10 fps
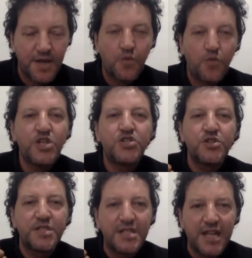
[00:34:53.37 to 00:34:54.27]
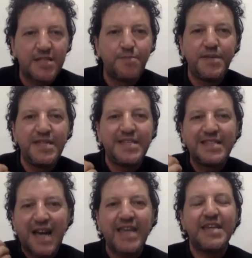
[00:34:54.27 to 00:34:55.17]
We should not be
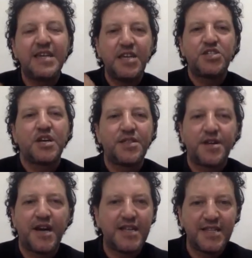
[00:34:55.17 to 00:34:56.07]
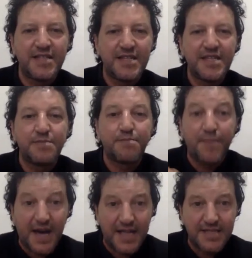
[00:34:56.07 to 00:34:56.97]
denying each other identities,
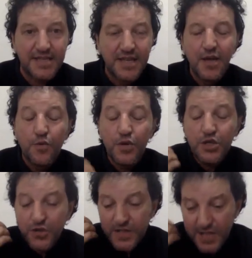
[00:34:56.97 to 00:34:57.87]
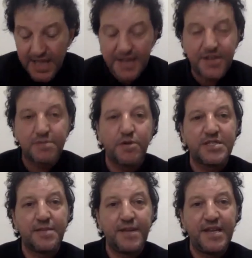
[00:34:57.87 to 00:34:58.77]
but we should take
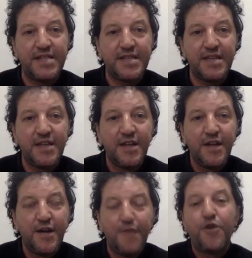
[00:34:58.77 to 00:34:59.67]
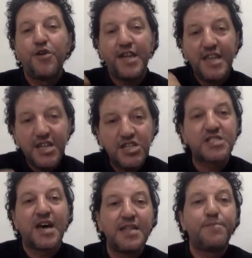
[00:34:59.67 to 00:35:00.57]
responsibility for each
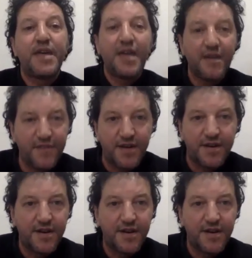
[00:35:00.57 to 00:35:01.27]
side behavior.